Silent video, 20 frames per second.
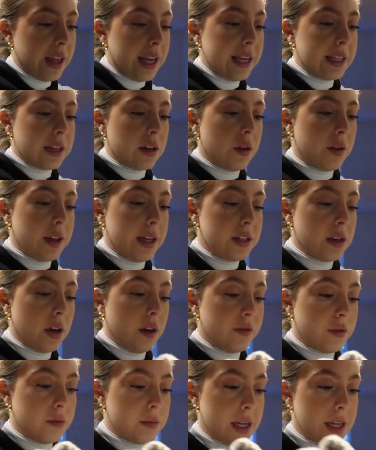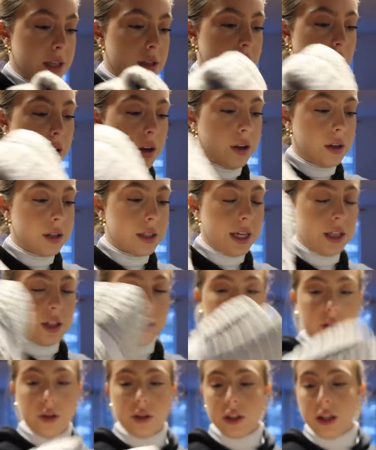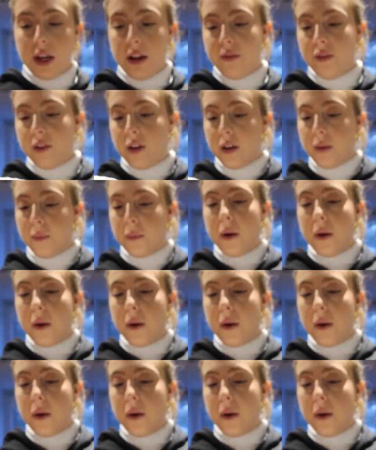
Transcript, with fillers: these, oh, these aren't from Tesco because they just got delivered,